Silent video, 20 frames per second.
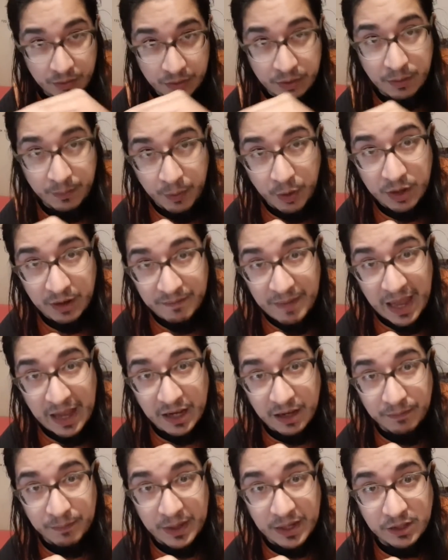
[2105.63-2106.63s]
the book of
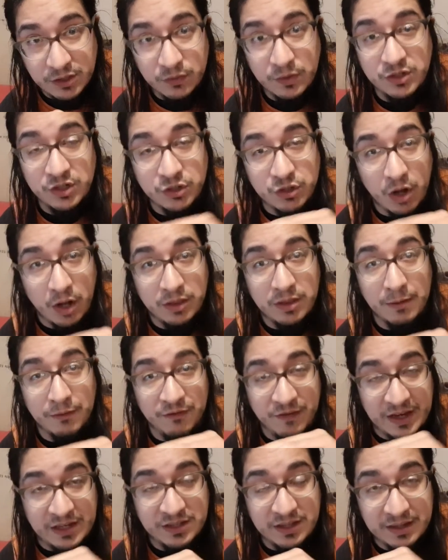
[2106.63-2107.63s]
Maccabees, which is called the
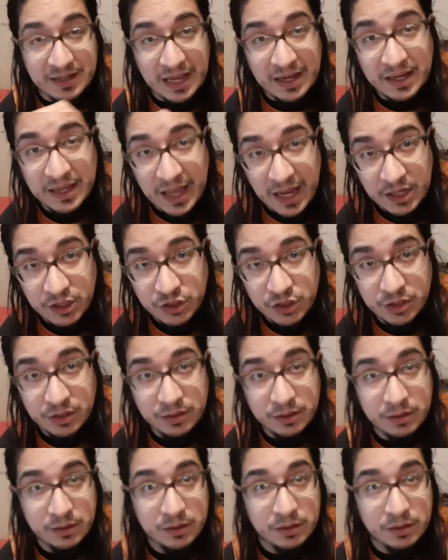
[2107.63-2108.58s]
Feast of Dedication.